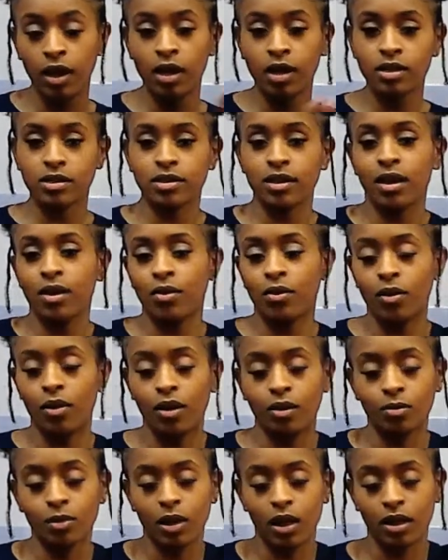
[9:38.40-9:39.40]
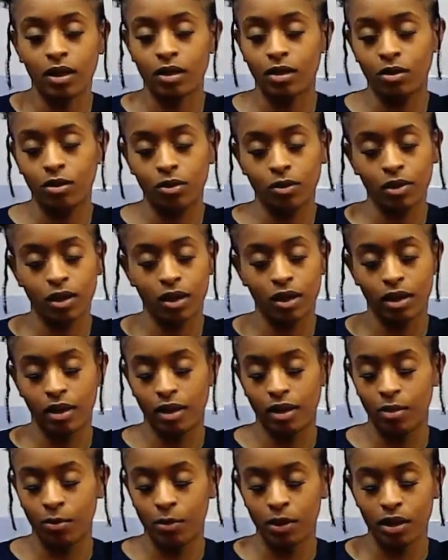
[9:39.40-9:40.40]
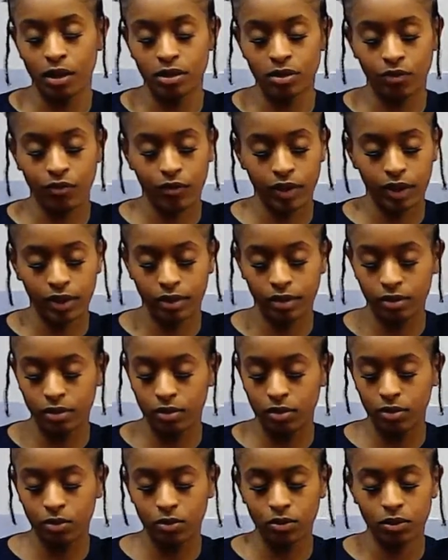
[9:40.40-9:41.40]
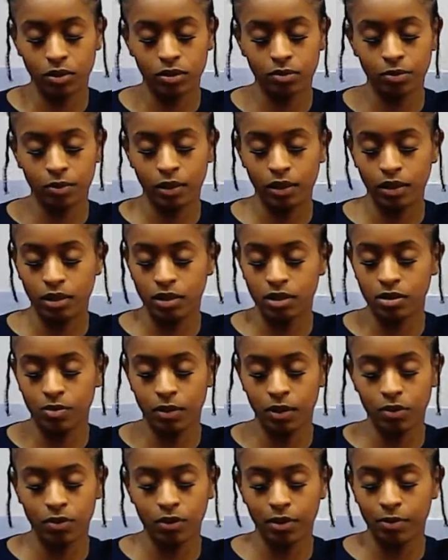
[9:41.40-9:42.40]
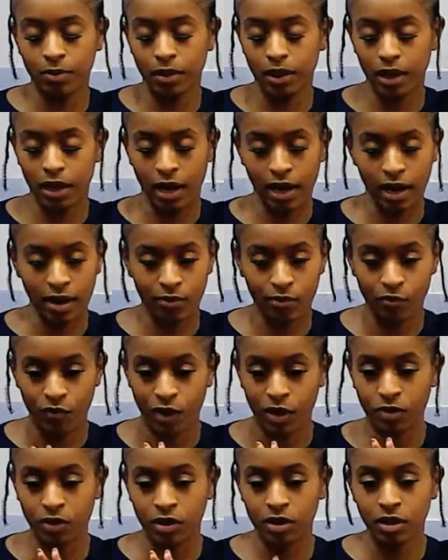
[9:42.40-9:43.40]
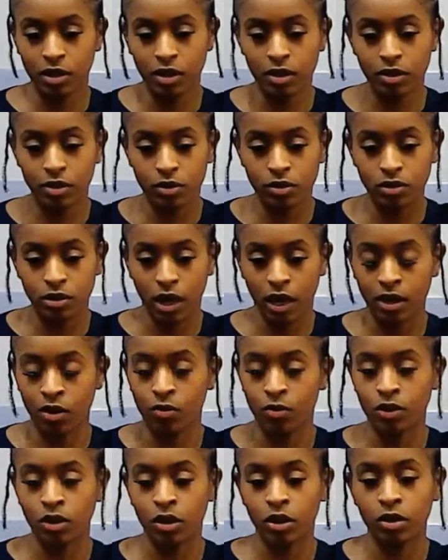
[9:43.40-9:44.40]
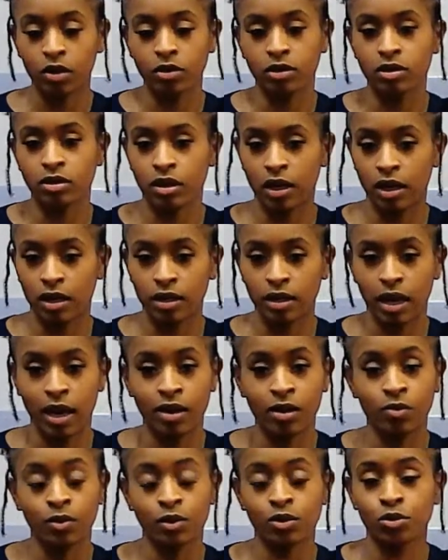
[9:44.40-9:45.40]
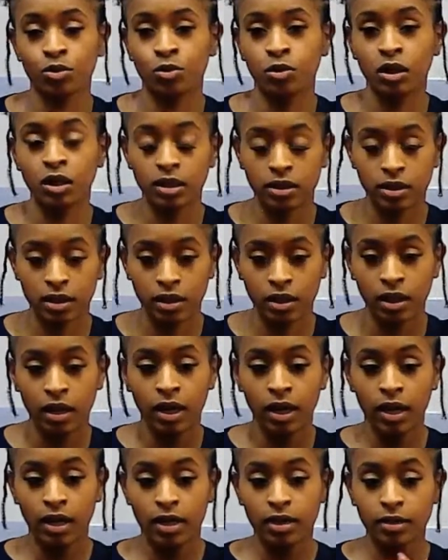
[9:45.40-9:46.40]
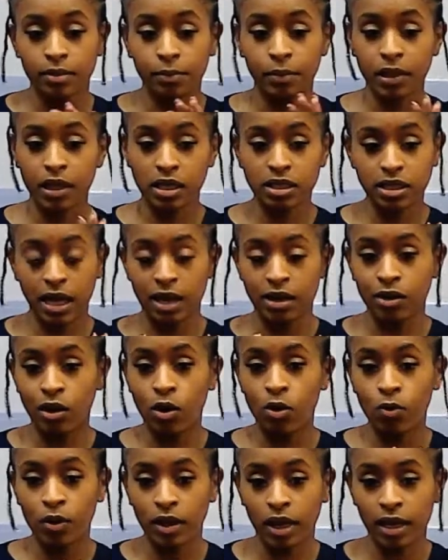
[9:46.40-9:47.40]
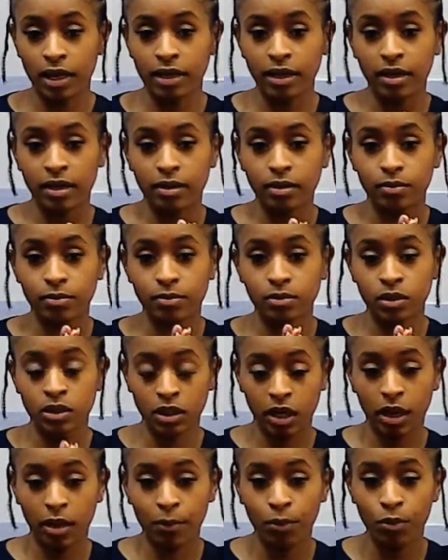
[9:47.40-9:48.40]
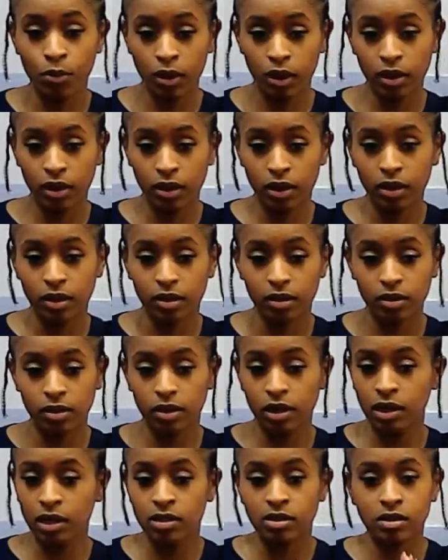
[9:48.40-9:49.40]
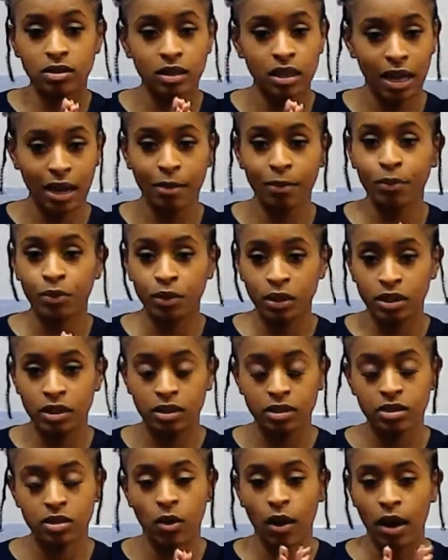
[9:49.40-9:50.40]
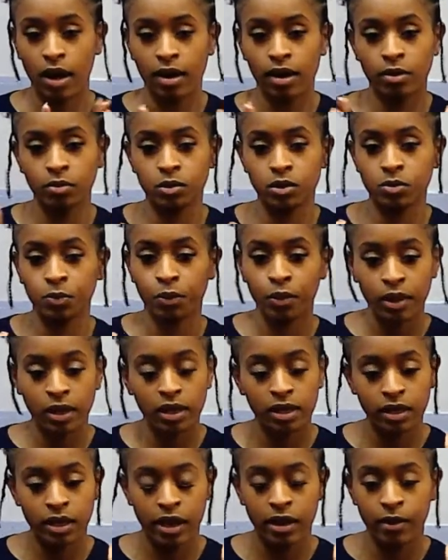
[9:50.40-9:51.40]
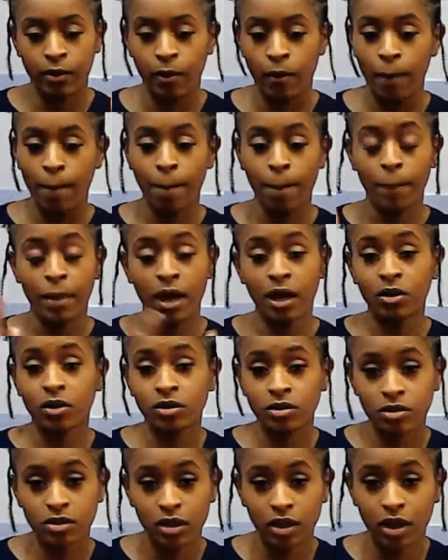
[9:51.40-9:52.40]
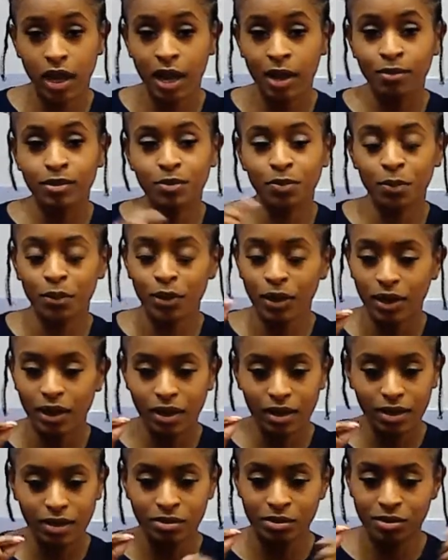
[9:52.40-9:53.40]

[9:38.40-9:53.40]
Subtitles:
So I'm like, oh God, I'm going to have to fight. Lord, please be with me. I haven't fought in years. I don't want to hurt this lady. I don't want to do nothing, because I know when I get to that point, it's not pretty. So I was praying, y'all. Y'all don't understand. I was praying.